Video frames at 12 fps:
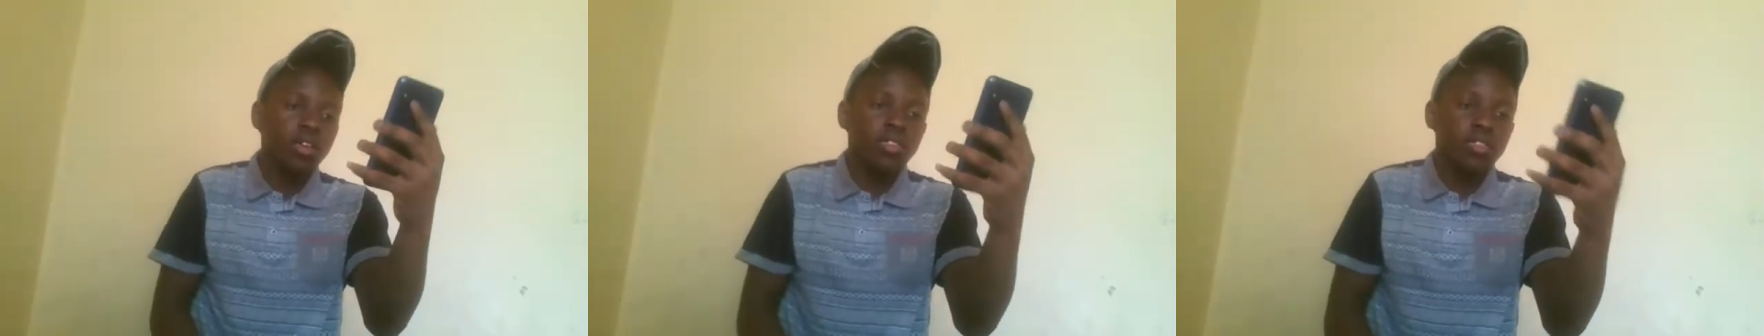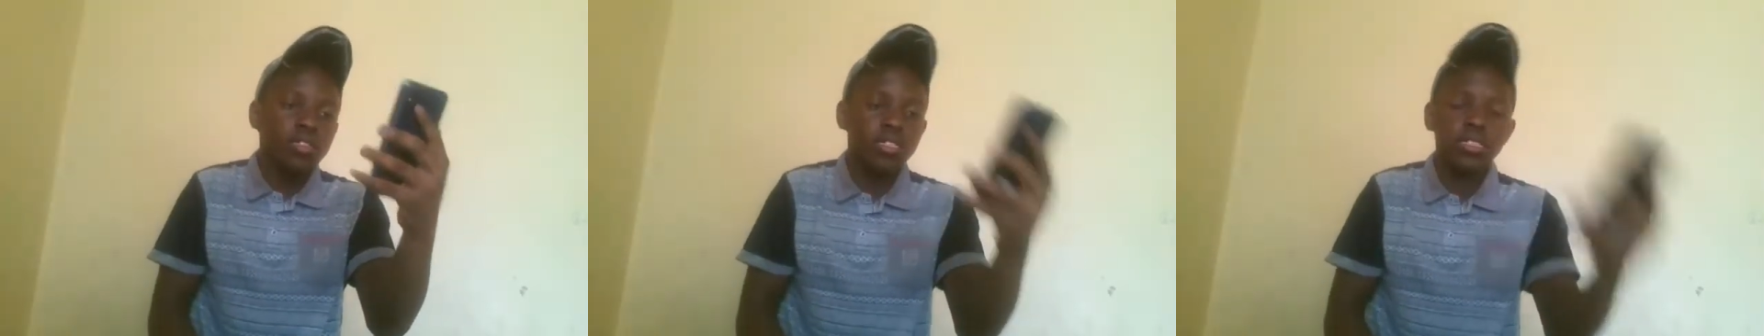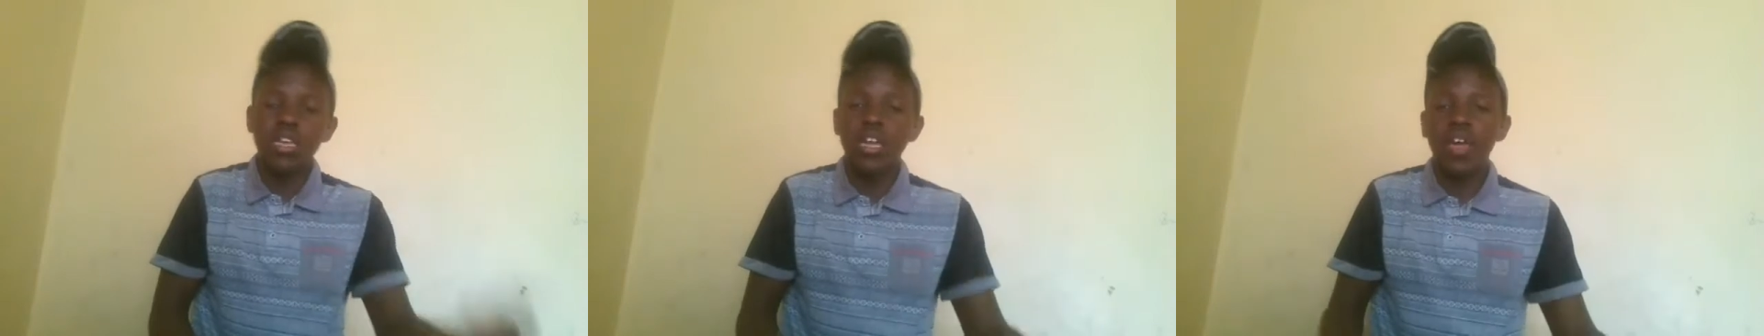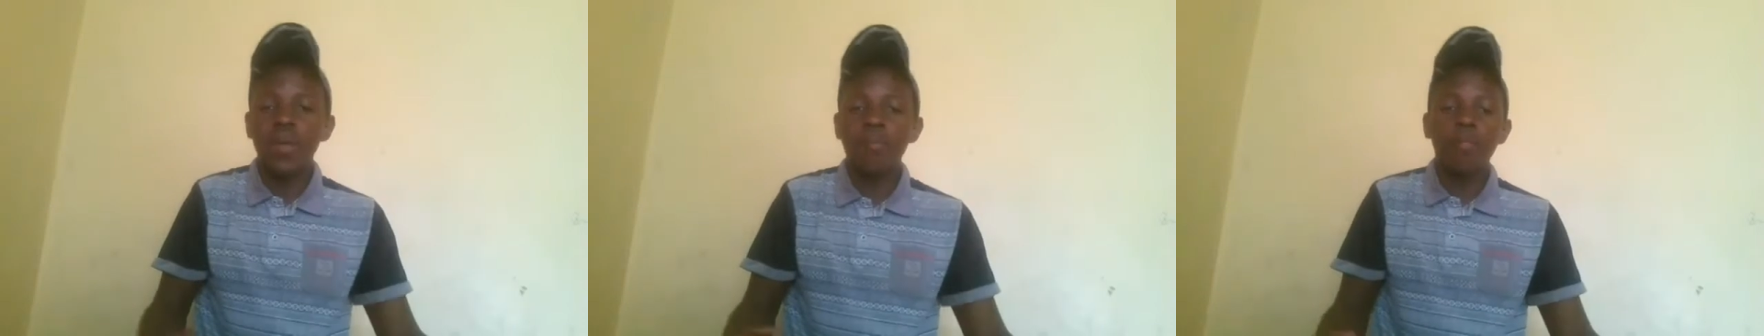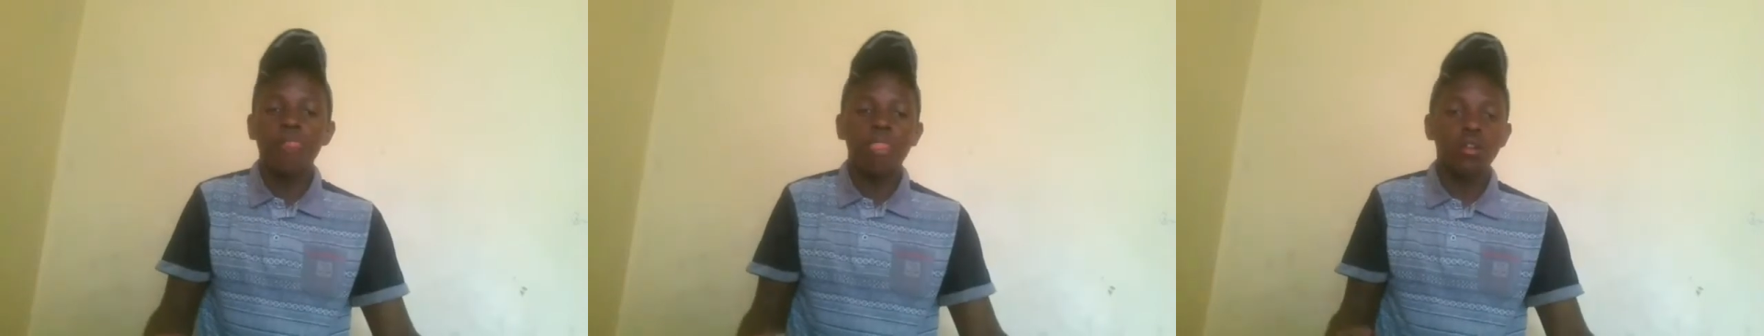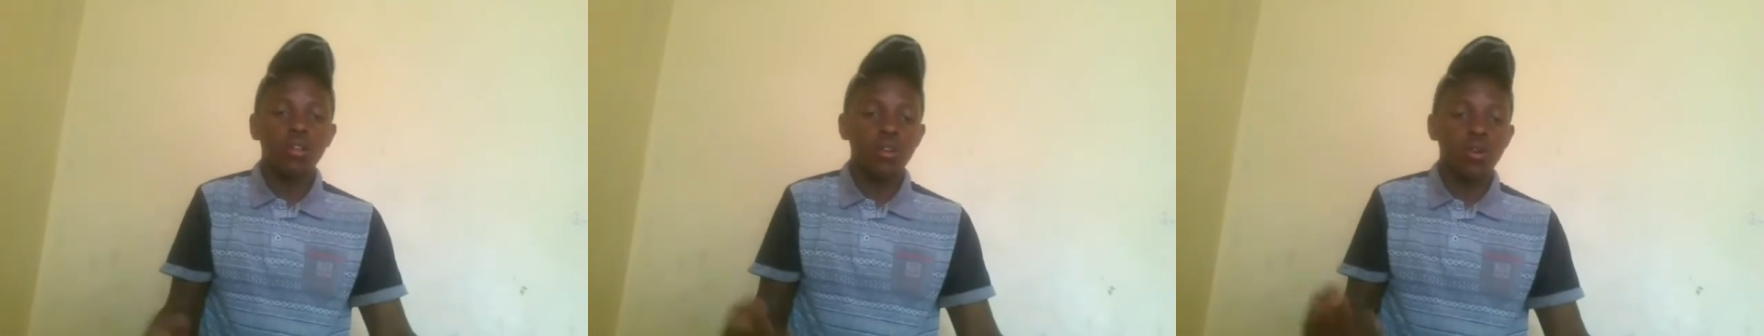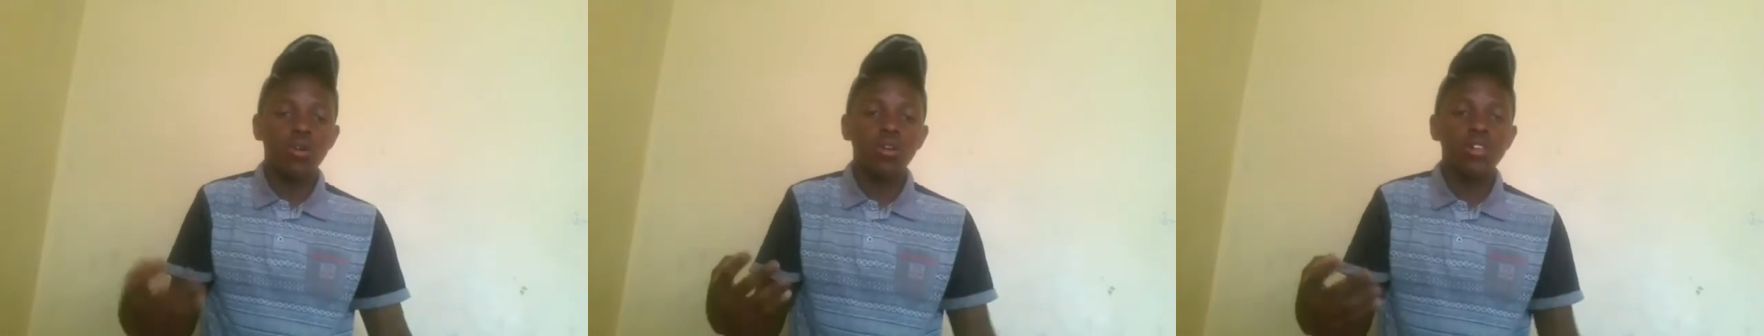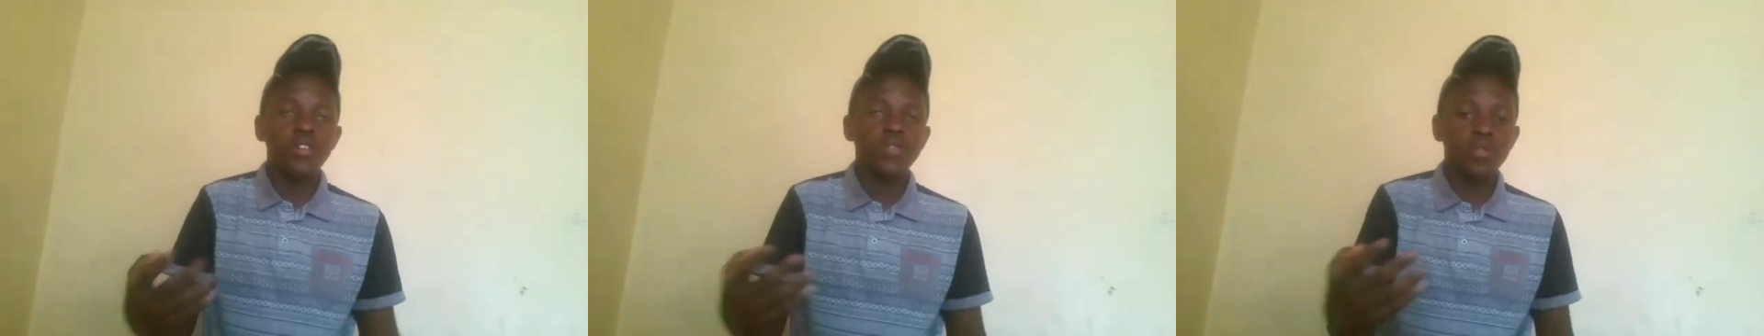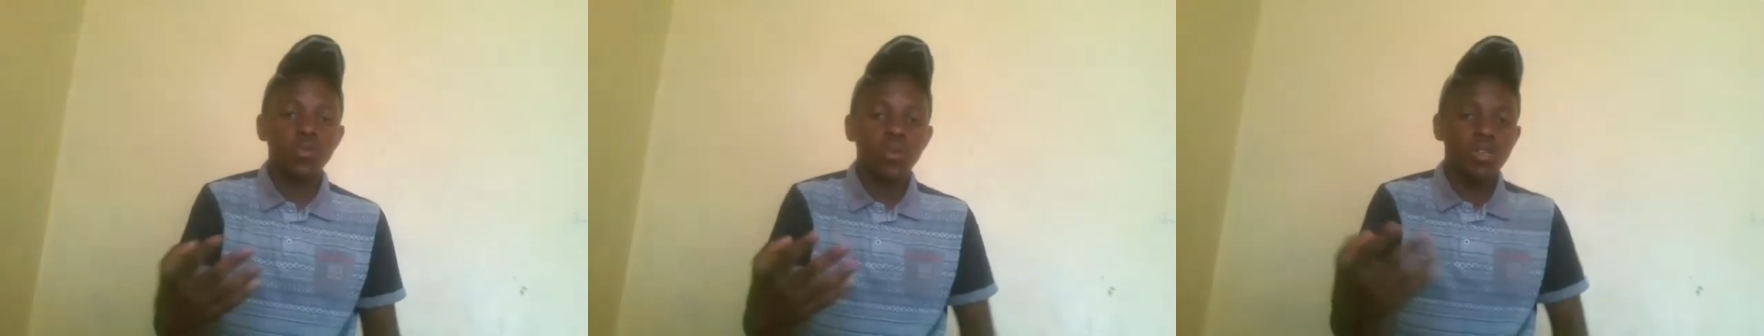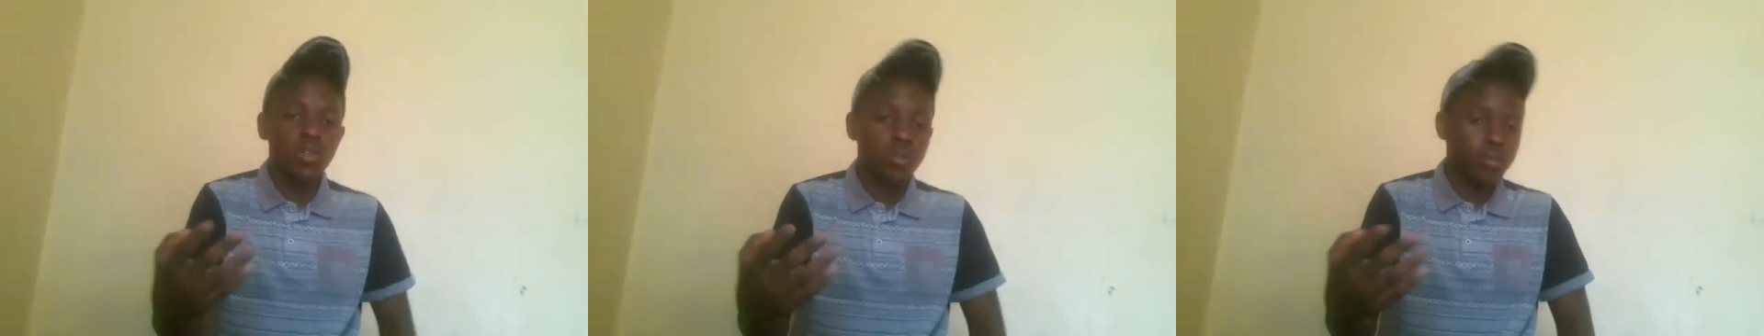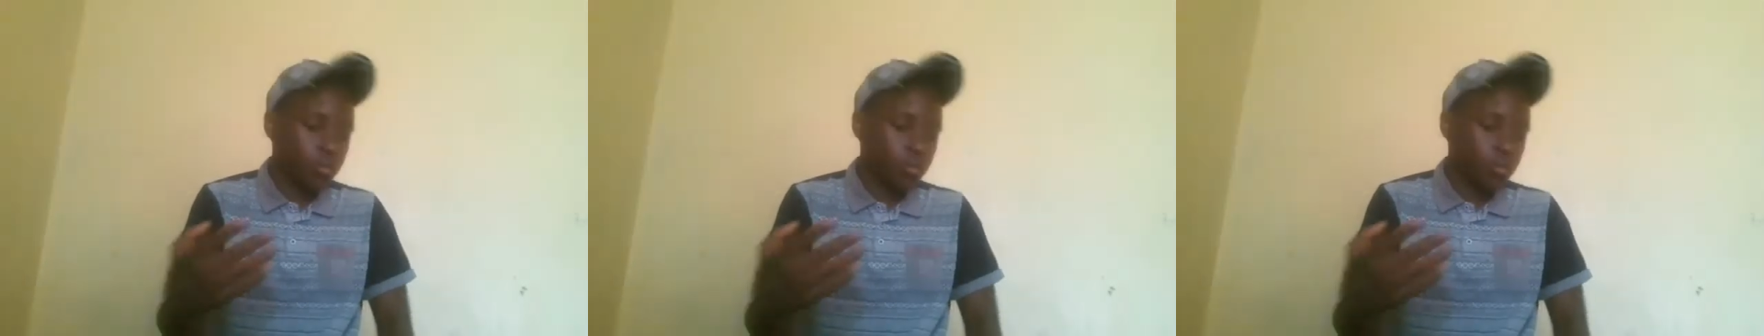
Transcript: this app, if you wanna